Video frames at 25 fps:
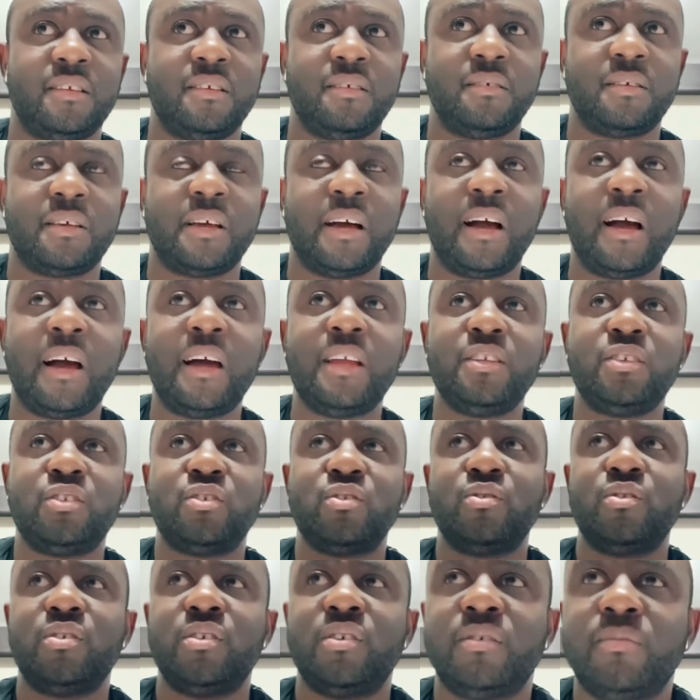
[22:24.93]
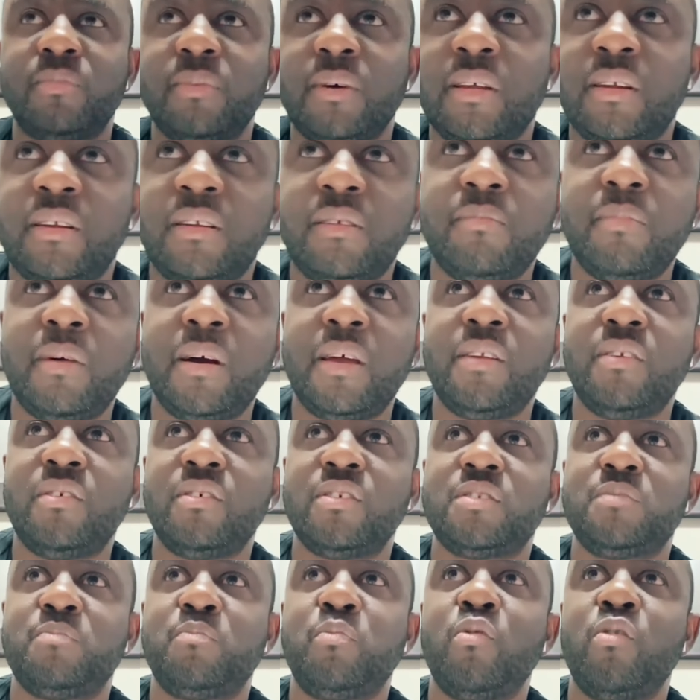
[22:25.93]
Andrew, you know, man, the man
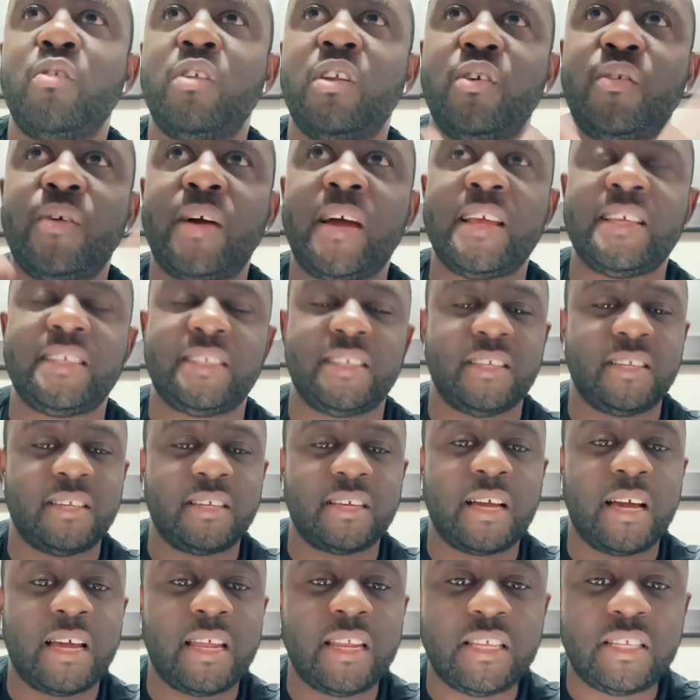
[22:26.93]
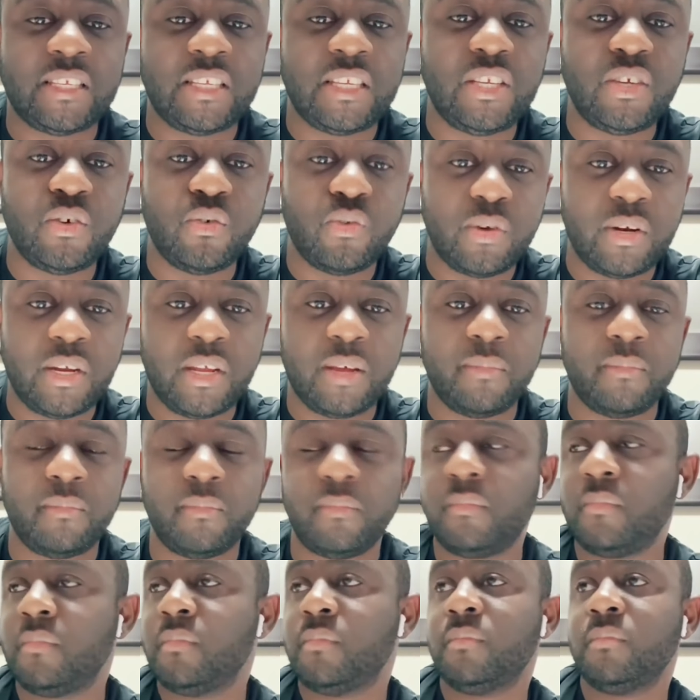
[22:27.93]
does polarizing. Cause you see, youth them
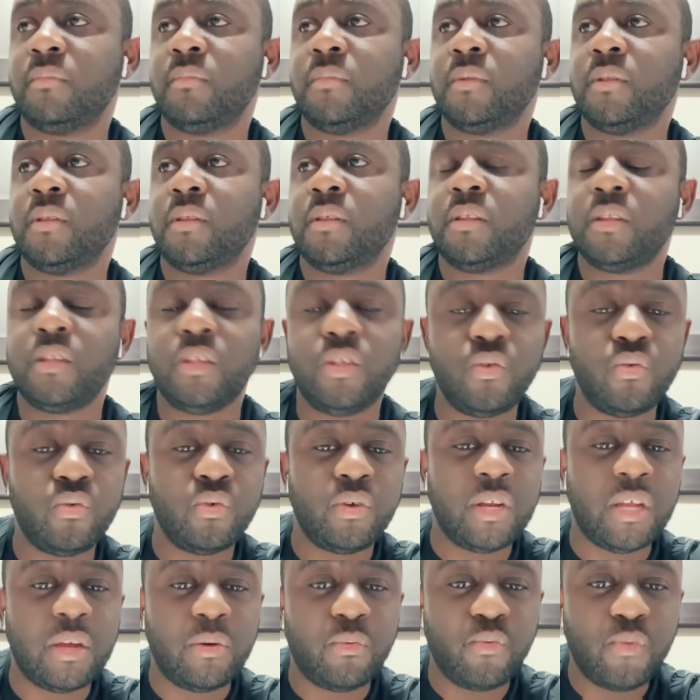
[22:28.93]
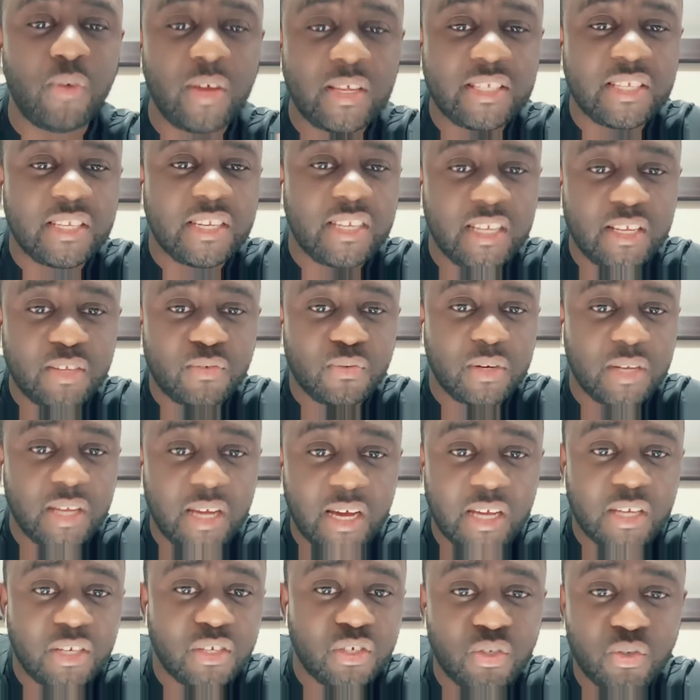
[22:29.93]
resonate
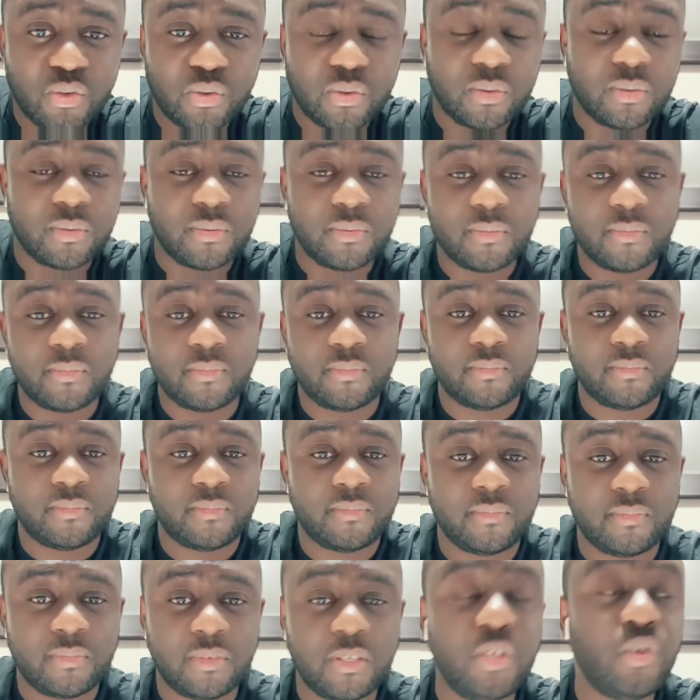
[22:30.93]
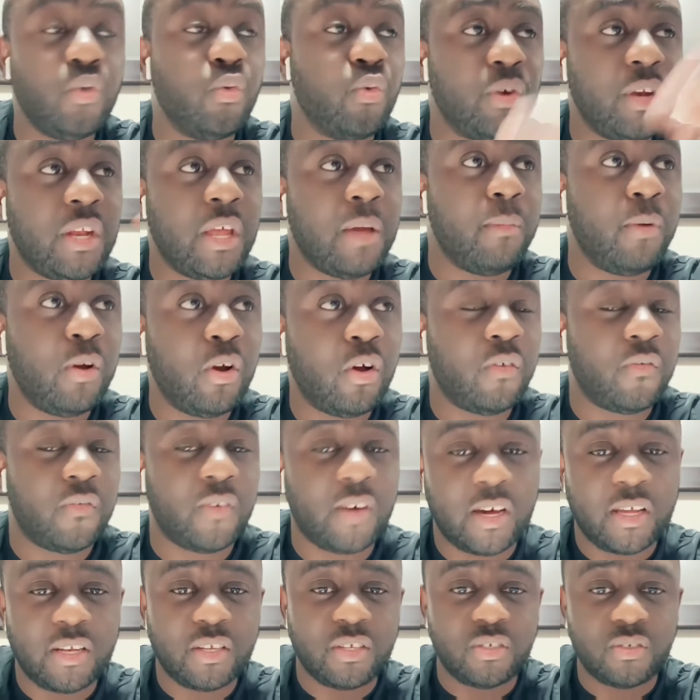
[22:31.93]
with Andrew. Youth them love
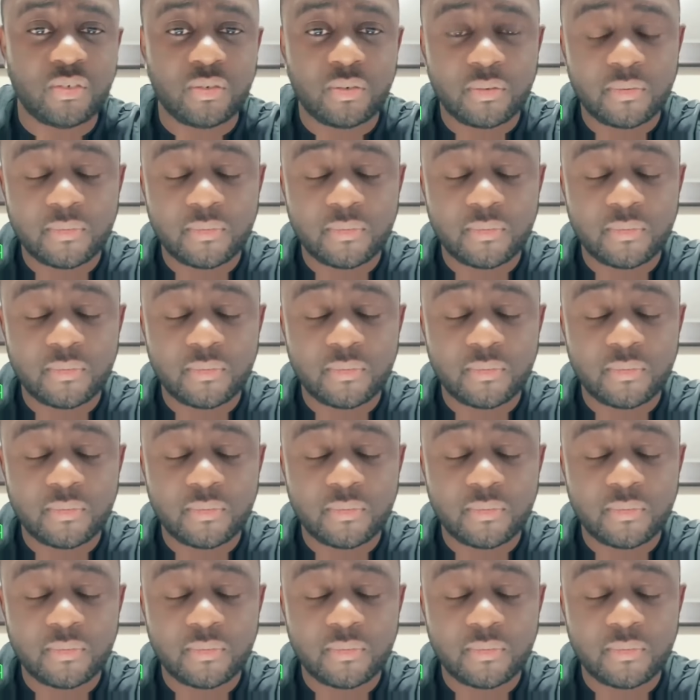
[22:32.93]
Andrew.